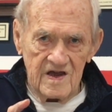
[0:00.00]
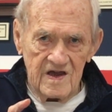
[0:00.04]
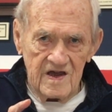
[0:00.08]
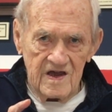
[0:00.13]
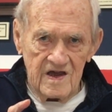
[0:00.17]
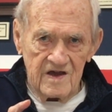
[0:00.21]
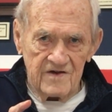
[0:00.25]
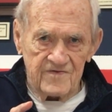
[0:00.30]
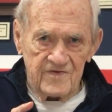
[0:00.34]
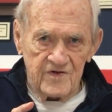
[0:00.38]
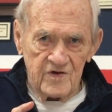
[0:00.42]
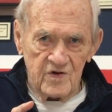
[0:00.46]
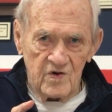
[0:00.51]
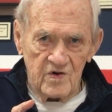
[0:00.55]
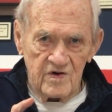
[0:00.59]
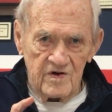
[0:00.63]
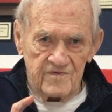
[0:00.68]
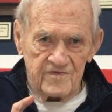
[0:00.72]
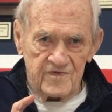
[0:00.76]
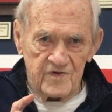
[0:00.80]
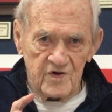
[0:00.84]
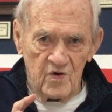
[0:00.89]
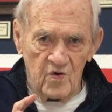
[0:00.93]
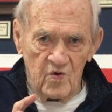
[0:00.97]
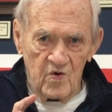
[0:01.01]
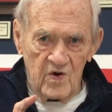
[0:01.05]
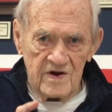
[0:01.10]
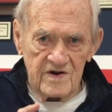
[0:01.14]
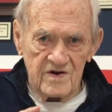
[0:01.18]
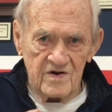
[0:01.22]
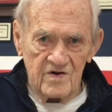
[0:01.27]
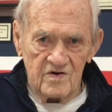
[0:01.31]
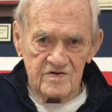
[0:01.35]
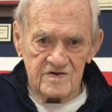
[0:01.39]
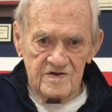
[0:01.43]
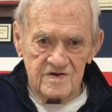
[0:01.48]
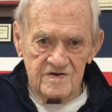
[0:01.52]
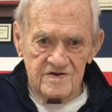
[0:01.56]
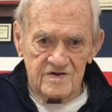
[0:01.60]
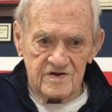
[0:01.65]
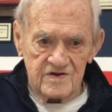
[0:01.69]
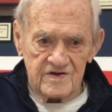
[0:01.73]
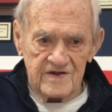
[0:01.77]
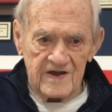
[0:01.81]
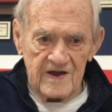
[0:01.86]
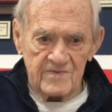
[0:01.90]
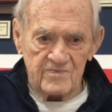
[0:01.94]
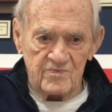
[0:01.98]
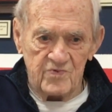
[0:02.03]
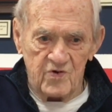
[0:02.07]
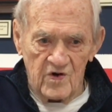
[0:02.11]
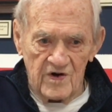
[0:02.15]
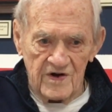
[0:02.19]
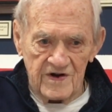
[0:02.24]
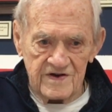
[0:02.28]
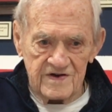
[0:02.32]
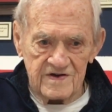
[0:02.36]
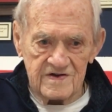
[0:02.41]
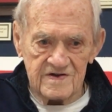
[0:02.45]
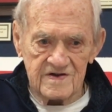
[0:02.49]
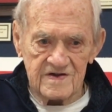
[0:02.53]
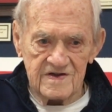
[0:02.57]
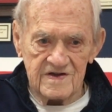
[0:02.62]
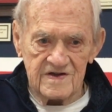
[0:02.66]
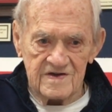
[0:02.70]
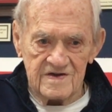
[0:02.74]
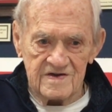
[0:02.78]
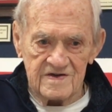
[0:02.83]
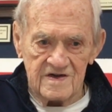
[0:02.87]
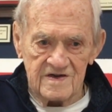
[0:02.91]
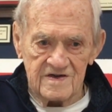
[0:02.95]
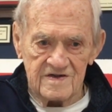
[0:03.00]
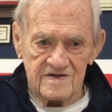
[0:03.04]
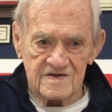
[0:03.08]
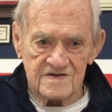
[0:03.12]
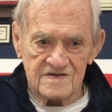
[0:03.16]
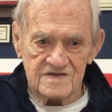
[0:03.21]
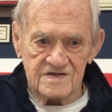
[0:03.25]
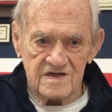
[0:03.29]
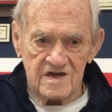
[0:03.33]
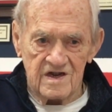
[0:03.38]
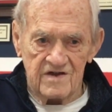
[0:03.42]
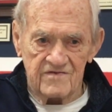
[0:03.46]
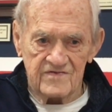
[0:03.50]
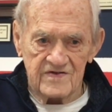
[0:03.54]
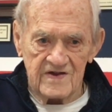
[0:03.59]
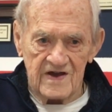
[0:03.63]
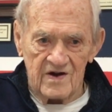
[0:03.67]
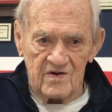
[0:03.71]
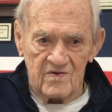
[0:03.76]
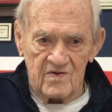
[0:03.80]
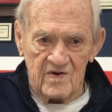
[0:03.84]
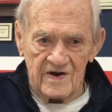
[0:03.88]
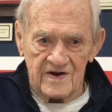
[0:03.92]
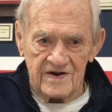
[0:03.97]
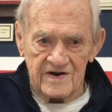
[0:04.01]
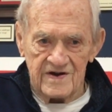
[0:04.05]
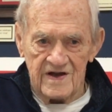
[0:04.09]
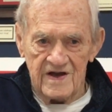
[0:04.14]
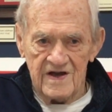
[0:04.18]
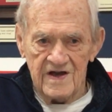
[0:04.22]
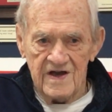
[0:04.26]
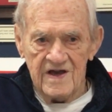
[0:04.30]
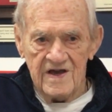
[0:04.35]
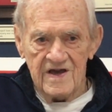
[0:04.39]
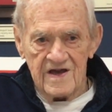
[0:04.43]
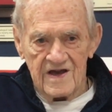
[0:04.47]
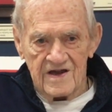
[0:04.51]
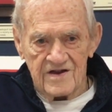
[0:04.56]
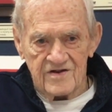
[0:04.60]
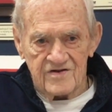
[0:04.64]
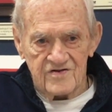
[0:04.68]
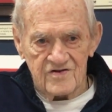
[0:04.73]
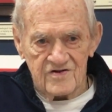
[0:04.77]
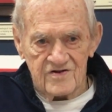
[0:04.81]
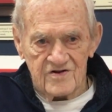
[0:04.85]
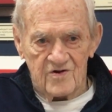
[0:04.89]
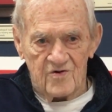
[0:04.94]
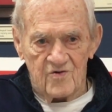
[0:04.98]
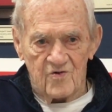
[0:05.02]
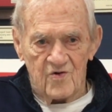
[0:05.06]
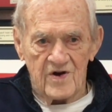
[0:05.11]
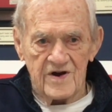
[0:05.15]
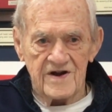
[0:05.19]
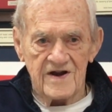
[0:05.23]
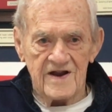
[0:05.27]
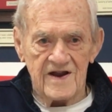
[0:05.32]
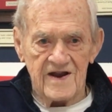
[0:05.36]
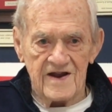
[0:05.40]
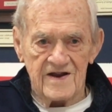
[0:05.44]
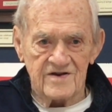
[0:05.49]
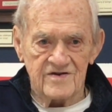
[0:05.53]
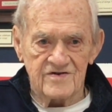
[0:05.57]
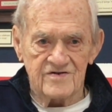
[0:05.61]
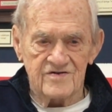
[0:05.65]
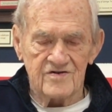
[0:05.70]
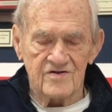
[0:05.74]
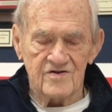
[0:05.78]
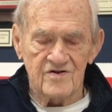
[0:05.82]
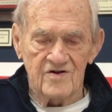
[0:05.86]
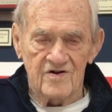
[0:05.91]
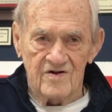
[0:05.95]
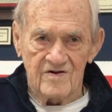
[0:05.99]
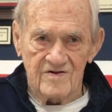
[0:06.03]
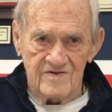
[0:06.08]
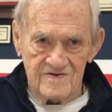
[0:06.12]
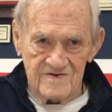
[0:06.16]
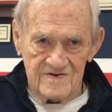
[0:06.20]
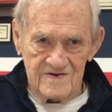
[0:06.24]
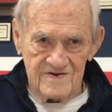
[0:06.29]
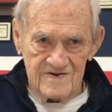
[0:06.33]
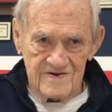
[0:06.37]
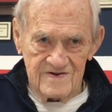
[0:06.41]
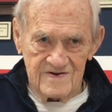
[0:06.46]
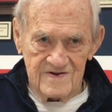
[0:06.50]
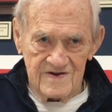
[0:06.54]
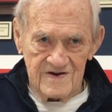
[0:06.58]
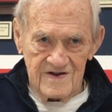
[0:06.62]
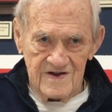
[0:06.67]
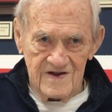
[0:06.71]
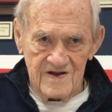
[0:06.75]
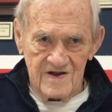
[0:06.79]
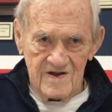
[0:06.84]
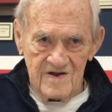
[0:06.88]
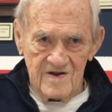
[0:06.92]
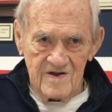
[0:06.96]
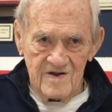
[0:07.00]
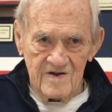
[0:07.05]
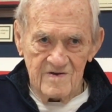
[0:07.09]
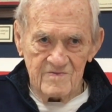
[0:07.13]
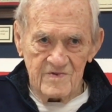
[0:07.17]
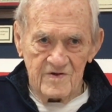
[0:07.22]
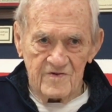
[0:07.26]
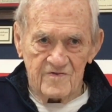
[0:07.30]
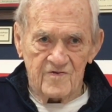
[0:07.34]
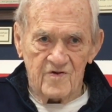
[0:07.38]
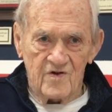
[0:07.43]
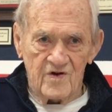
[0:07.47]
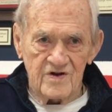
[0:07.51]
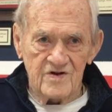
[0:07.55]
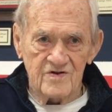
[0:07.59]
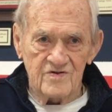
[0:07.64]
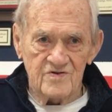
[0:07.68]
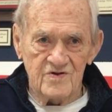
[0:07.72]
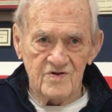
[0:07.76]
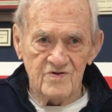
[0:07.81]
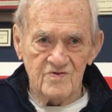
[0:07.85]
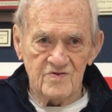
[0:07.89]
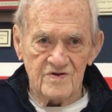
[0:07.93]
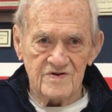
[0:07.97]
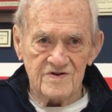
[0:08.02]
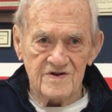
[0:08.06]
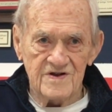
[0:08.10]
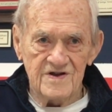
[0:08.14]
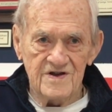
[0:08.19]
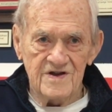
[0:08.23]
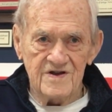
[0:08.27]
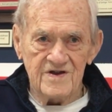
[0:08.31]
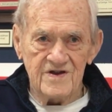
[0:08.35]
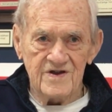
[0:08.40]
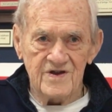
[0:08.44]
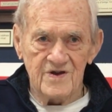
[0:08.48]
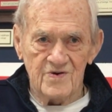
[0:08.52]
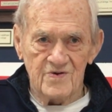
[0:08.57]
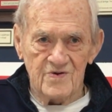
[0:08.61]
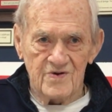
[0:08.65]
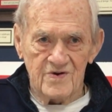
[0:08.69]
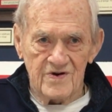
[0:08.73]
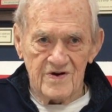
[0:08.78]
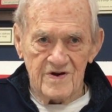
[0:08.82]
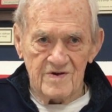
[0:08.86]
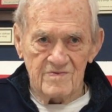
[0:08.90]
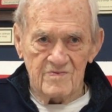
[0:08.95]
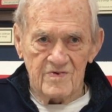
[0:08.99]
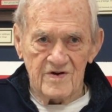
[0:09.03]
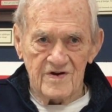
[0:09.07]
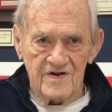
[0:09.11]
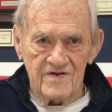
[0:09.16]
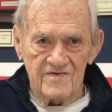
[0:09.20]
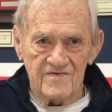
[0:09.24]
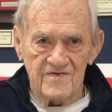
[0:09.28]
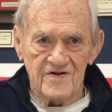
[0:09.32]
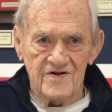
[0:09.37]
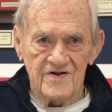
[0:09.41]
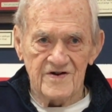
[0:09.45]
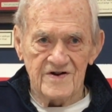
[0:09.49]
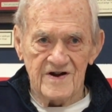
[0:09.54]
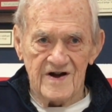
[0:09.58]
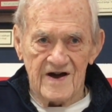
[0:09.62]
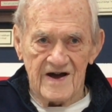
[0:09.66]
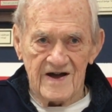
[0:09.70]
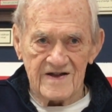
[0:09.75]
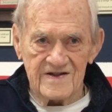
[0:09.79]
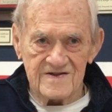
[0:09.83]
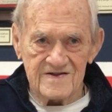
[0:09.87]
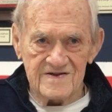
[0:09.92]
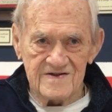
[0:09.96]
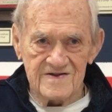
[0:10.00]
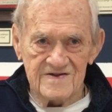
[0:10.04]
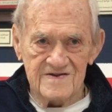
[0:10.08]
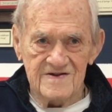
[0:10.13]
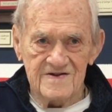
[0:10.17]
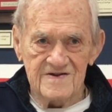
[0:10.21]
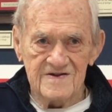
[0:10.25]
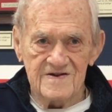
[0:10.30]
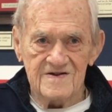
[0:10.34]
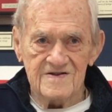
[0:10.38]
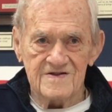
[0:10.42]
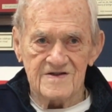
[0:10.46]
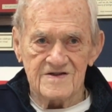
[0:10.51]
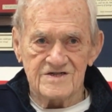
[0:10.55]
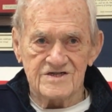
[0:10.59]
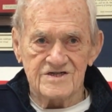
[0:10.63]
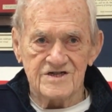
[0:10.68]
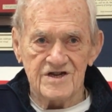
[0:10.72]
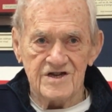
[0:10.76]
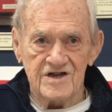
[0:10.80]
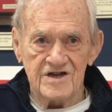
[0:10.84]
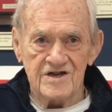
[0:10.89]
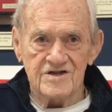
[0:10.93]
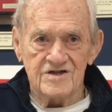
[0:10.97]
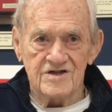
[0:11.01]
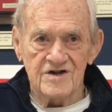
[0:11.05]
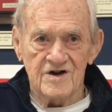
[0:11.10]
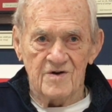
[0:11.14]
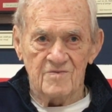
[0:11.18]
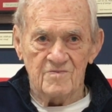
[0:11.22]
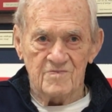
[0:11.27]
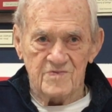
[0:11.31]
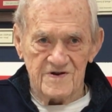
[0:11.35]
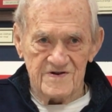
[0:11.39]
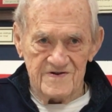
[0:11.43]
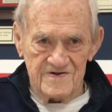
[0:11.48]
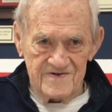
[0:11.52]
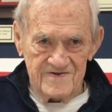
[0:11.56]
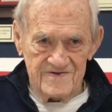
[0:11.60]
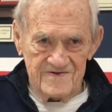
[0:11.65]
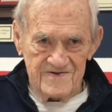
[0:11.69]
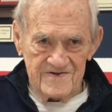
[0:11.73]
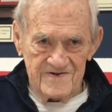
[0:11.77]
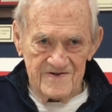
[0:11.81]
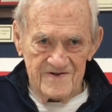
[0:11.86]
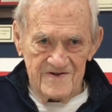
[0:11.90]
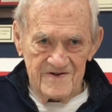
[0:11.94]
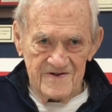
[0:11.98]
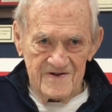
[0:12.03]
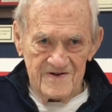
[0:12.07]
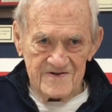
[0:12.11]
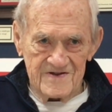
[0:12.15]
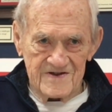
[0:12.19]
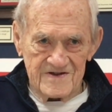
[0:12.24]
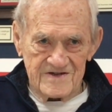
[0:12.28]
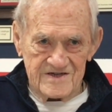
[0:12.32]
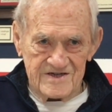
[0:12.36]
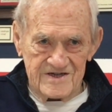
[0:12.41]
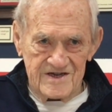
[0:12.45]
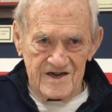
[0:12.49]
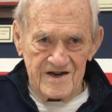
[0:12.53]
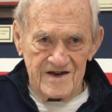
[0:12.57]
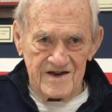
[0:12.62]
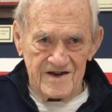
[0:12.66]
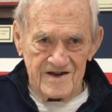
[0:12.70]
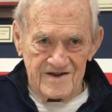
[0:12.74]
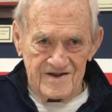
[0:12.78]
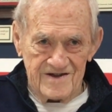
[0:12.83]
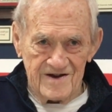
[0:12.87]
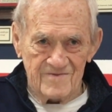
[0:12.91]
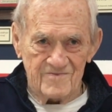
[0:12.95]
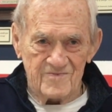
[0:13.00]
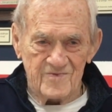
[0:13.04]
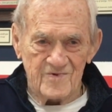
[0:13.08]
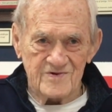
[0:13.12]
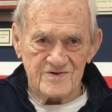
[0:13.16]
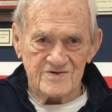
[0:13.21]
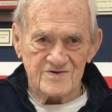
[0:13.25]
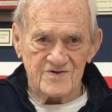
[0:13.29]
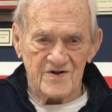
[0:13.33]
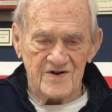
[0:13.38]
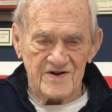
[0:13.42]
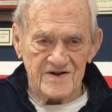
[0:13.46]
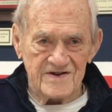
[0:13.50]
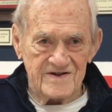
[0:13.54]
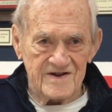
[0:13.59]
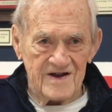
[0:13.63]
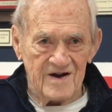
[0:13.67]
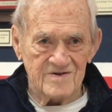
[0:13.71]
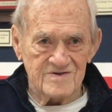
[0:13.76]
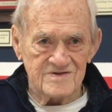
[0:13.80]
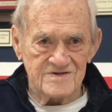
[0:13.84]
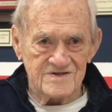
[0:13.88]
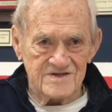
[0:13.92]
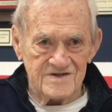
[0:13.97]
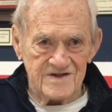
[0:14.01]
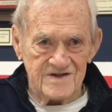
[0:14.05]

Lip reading: if you went to that point in the city of Tonawanda and took a right-hand turn, before you knew it, you were in, believe it or not, the city dump. The city dump was right down